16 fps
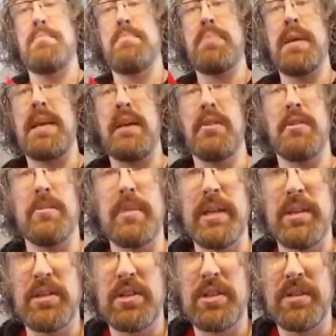
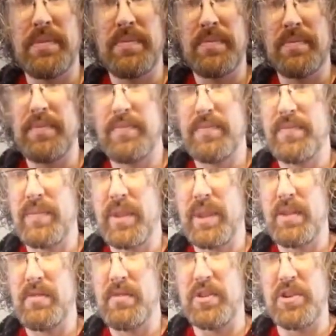pyramids,
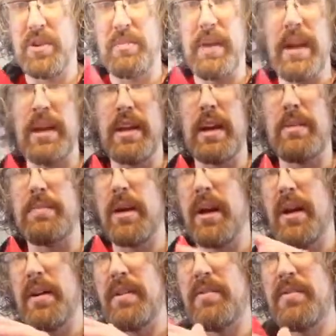which are made up
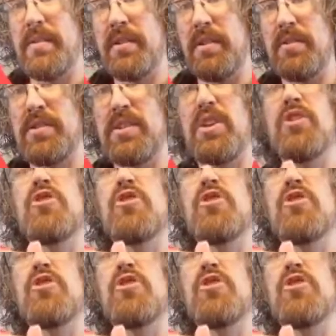of those